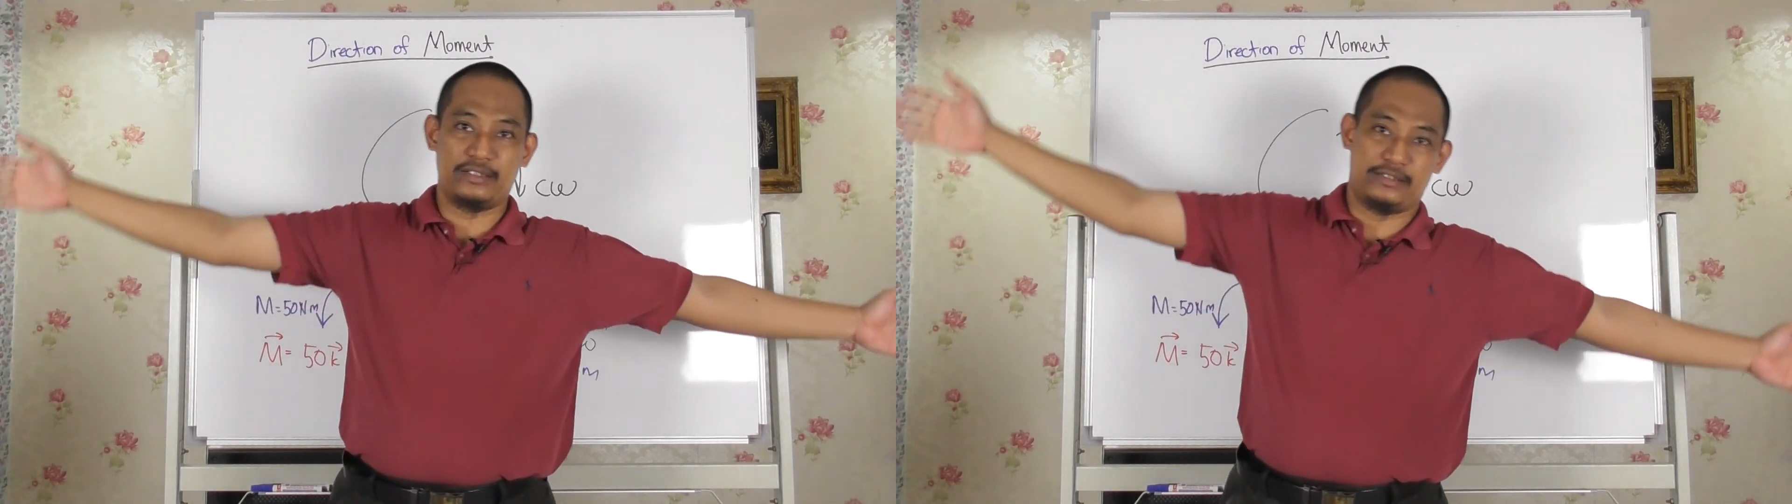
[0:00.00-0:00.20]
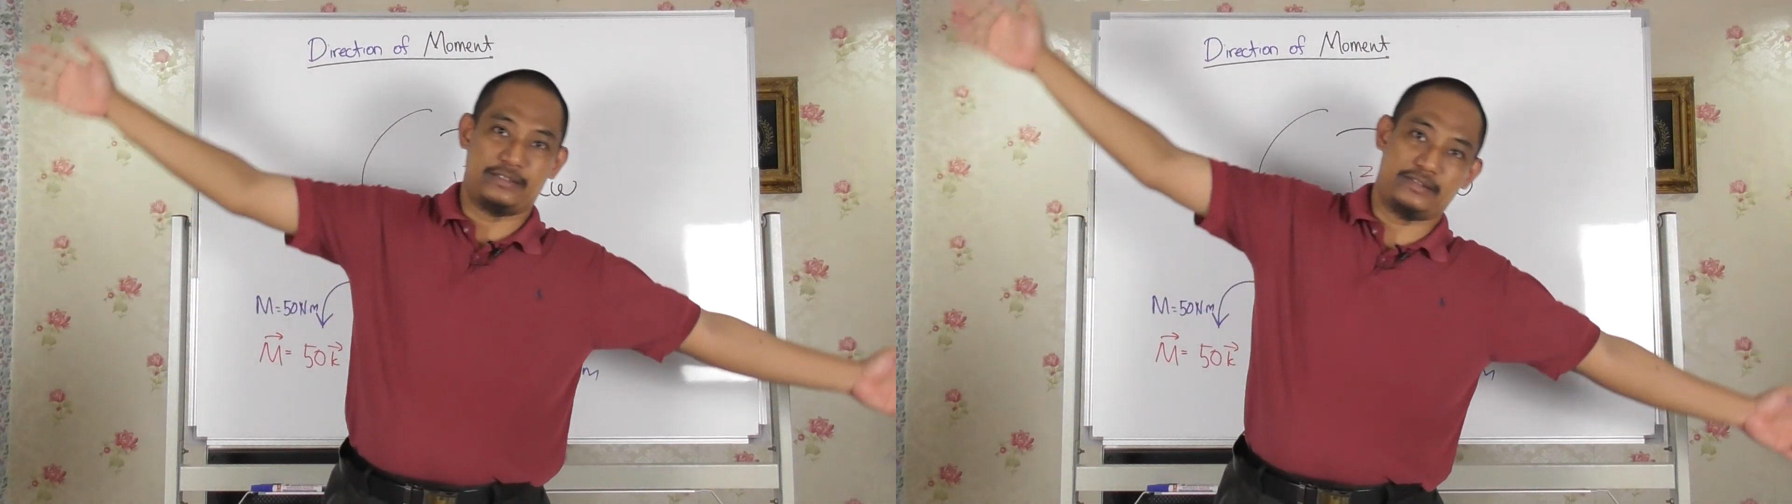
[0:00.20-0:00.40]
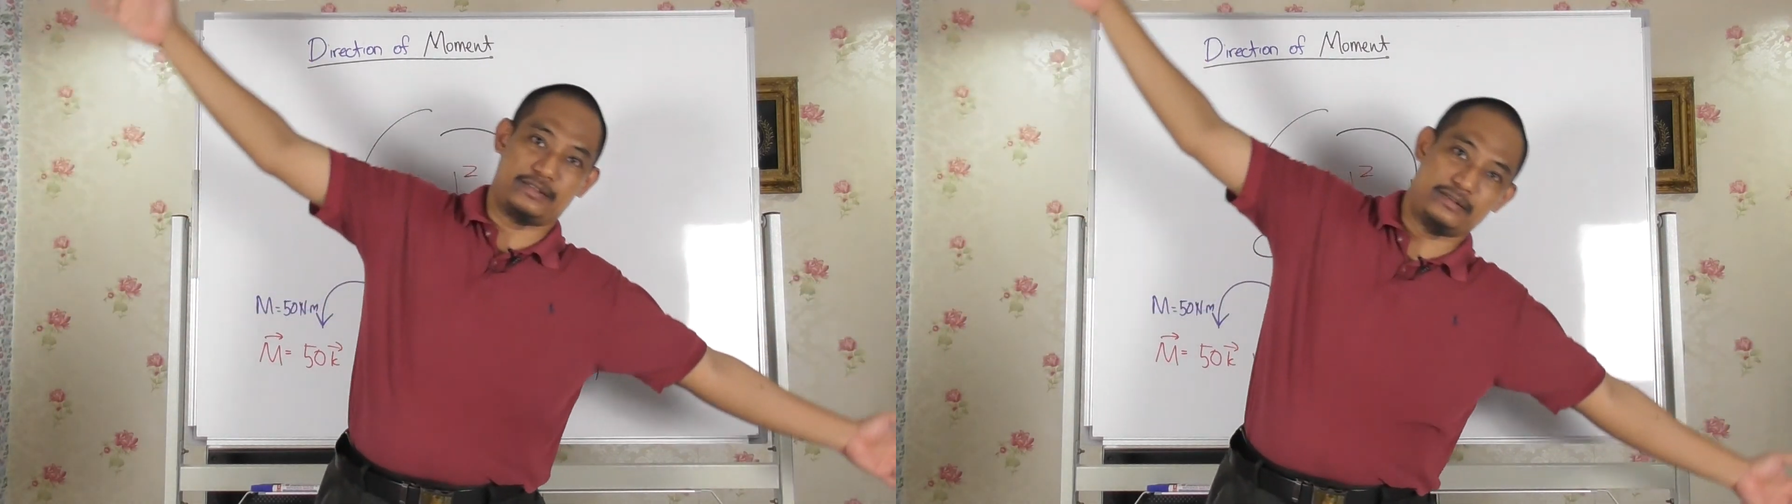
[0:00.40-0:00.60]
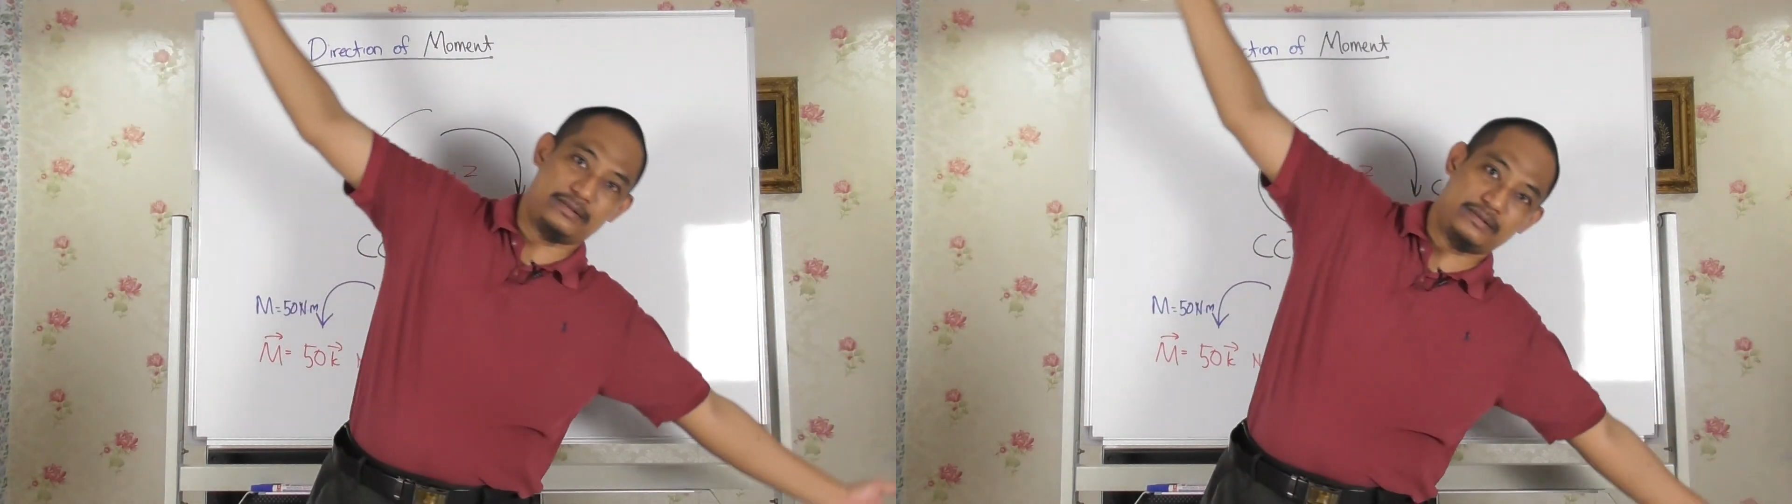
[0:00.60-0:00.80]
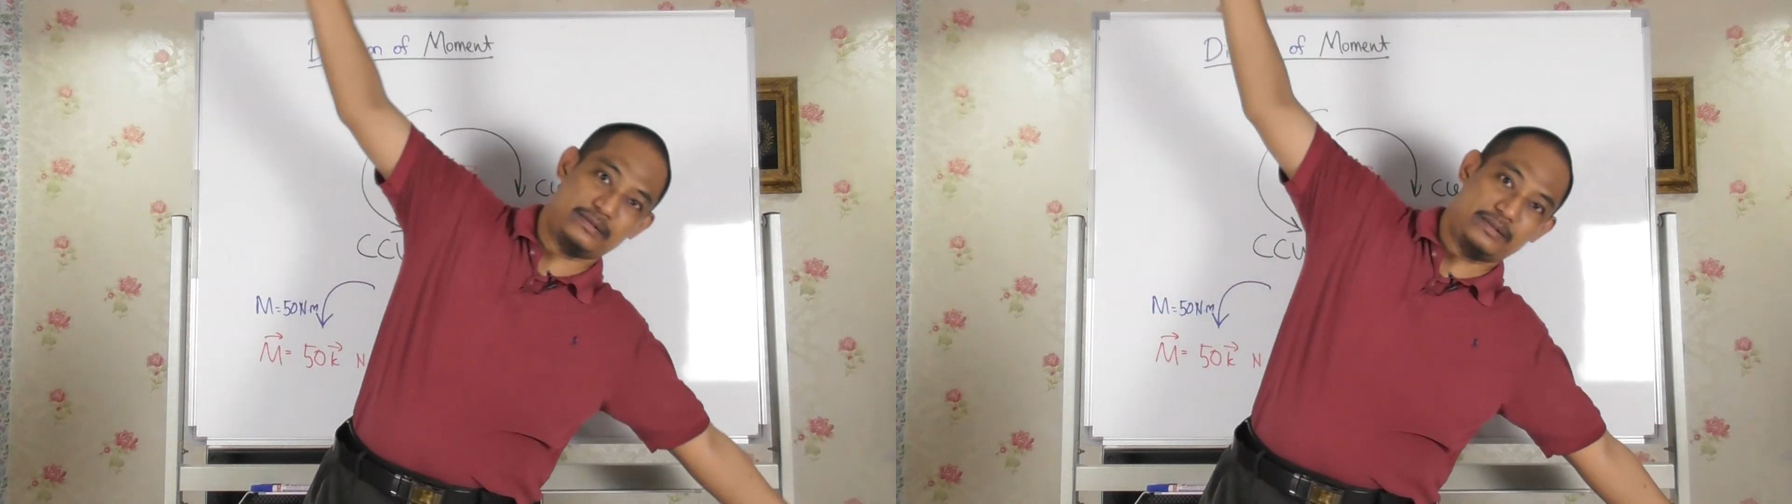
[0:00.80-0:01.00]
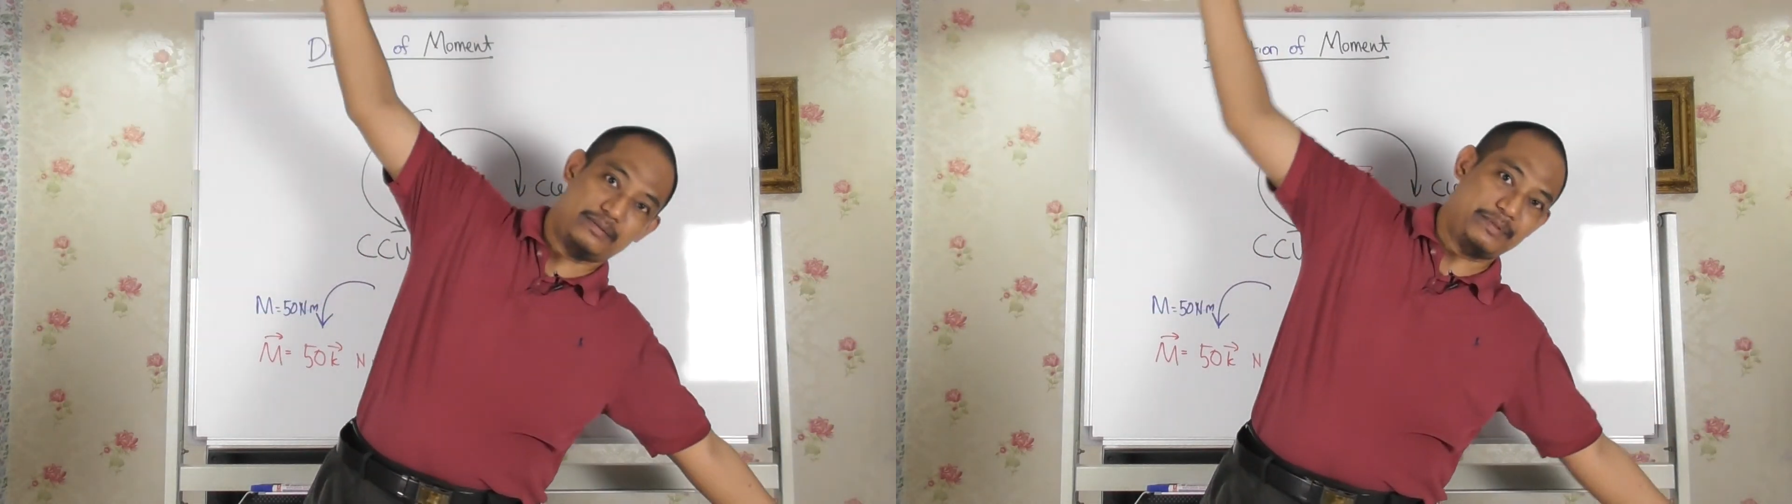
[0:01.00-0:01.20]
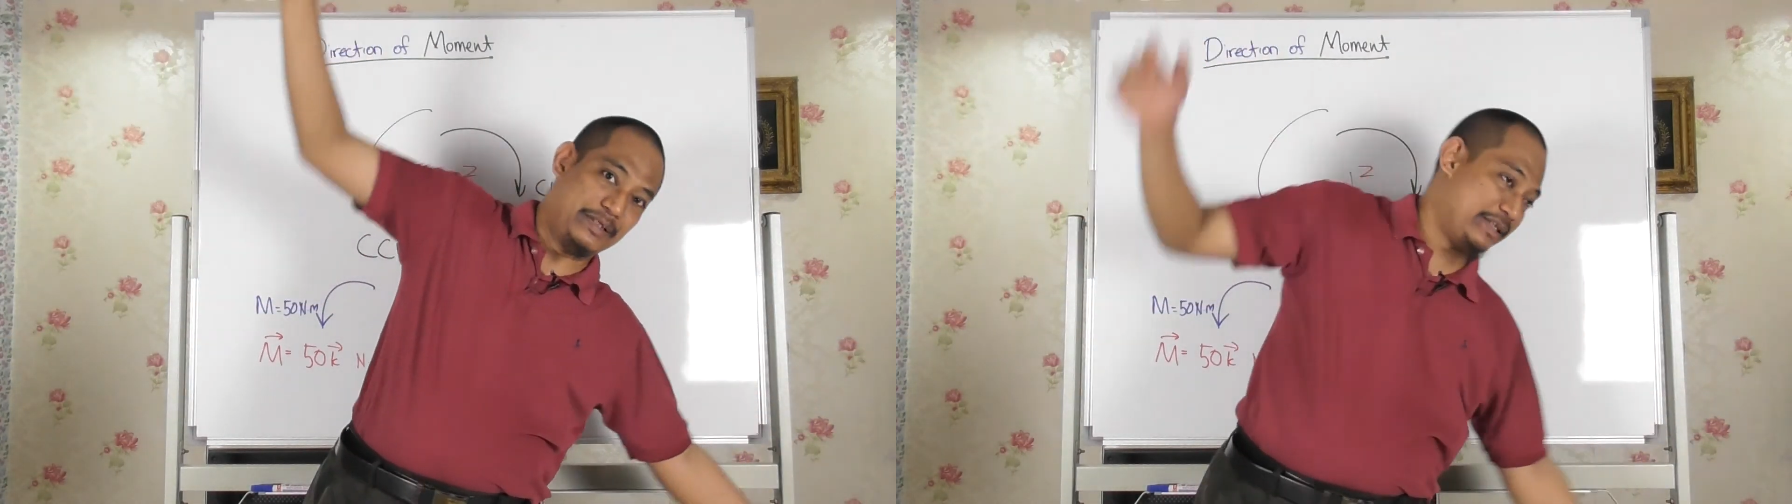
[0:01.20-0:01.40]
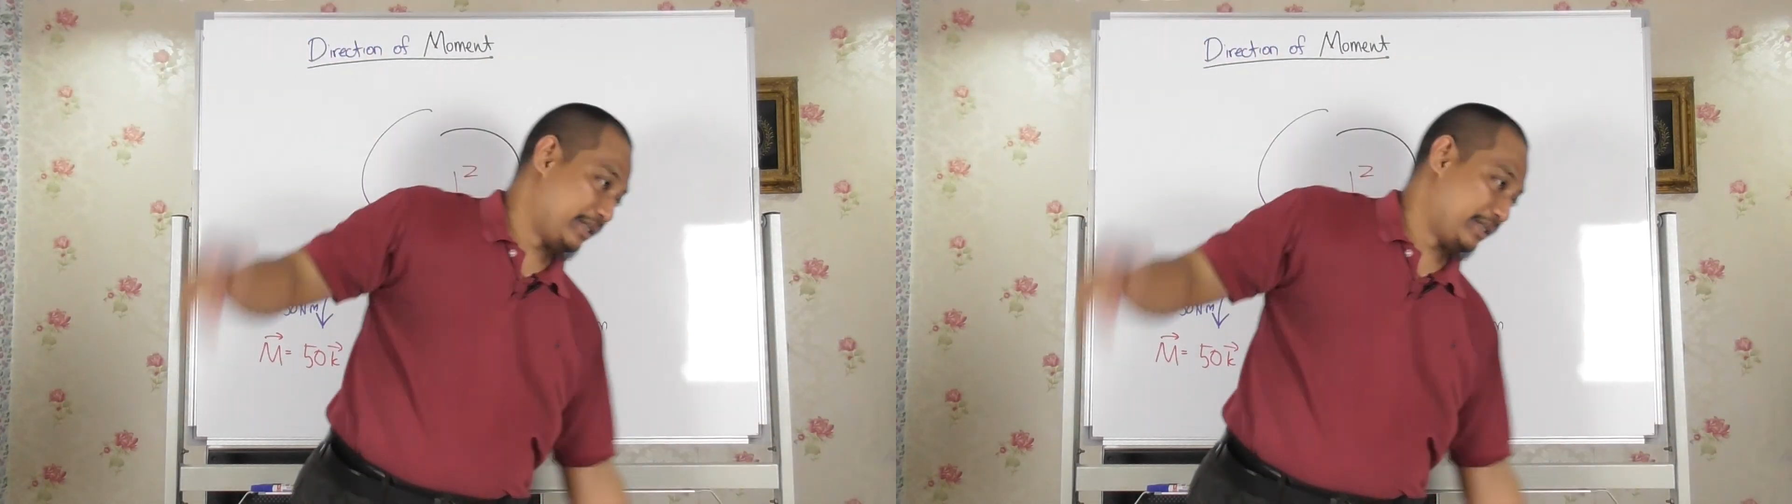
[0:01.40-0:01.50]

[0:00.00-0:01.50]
this, meaning